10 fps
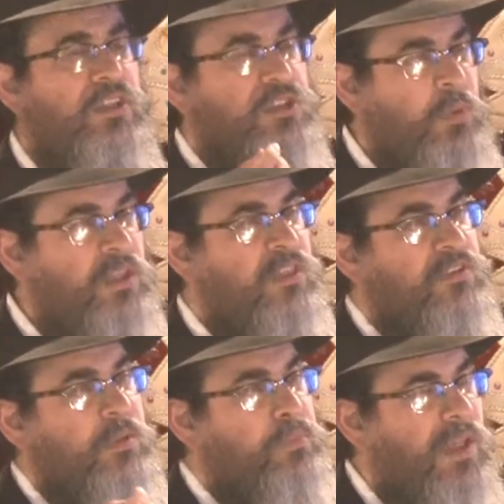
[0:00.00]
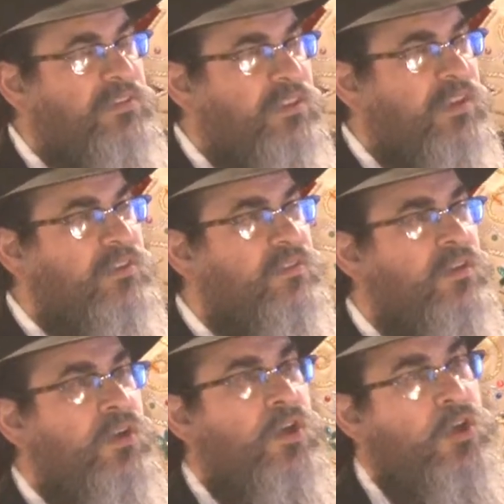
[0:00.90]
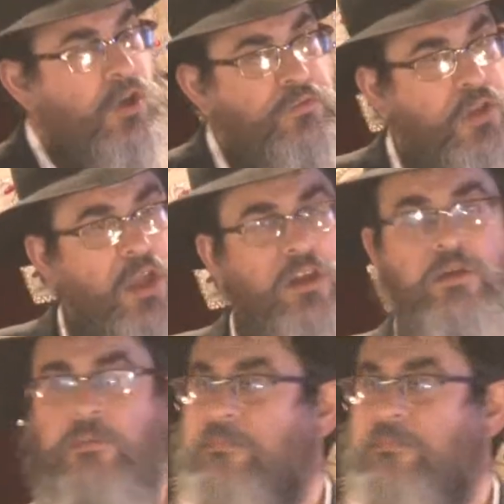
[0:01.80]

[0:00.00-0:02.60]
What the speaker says: the sweetness, the pleasantness of Torah.